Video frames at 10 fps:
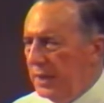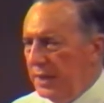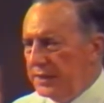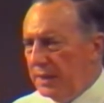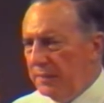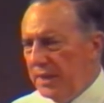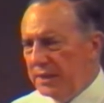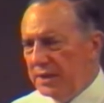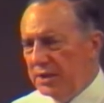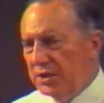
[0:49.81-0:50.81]
It's a
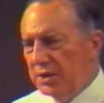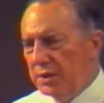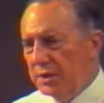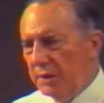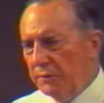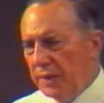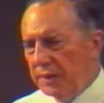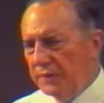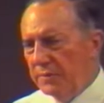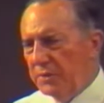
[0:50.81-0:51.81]
message
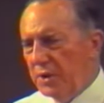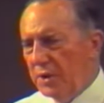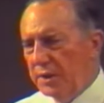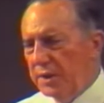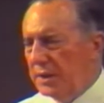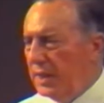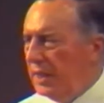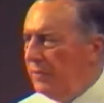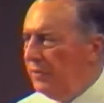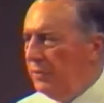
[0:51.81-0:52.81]
direct from God. It
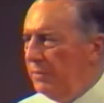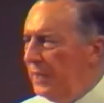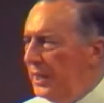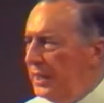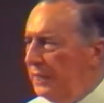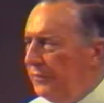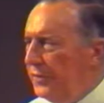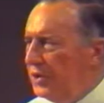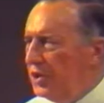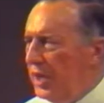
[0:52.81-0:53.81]
came through many
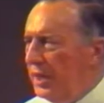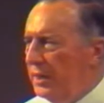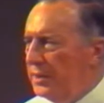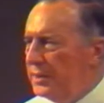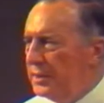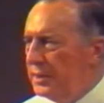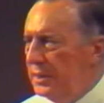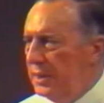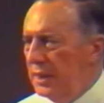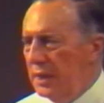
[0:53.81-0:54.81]
different channels,
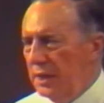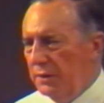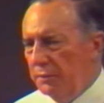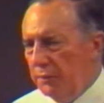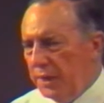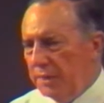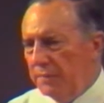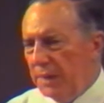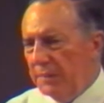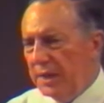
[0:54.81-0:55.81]
written
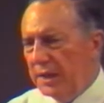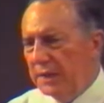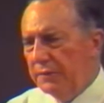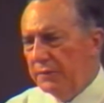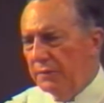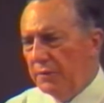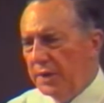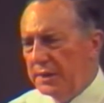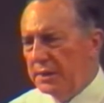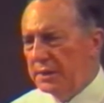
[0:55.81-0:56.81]
by many different
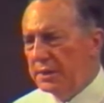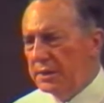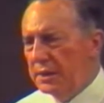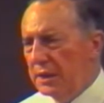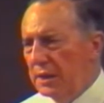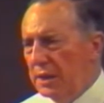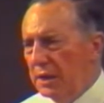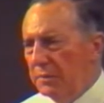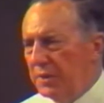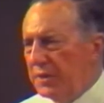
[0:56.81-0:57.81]
writers,
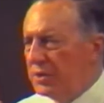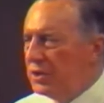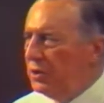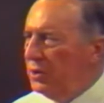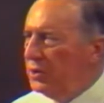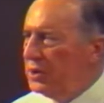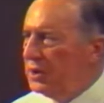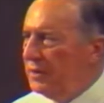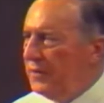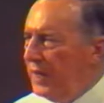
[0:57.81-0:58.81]
but the source
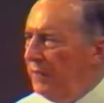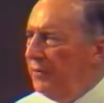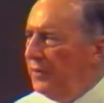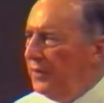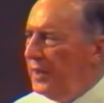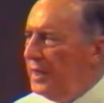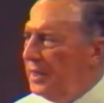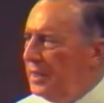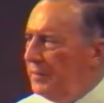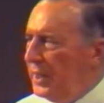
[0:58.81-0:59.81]
of everything
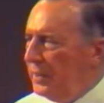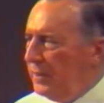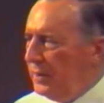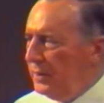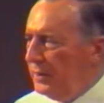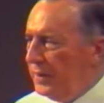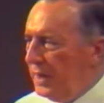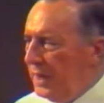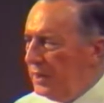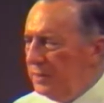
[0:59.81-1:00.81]
in the Bible,
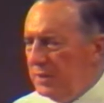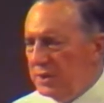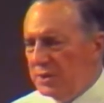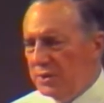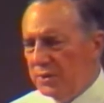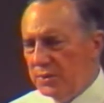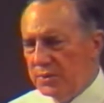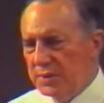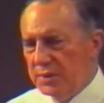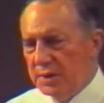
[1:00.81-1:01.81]
the ultimate
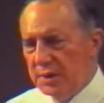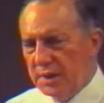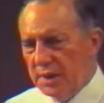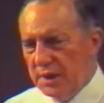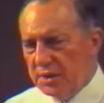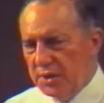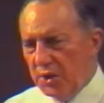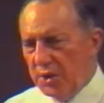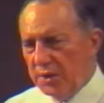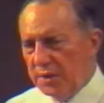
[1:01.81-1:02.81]
source, is
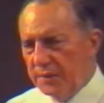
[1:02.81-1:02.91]
God.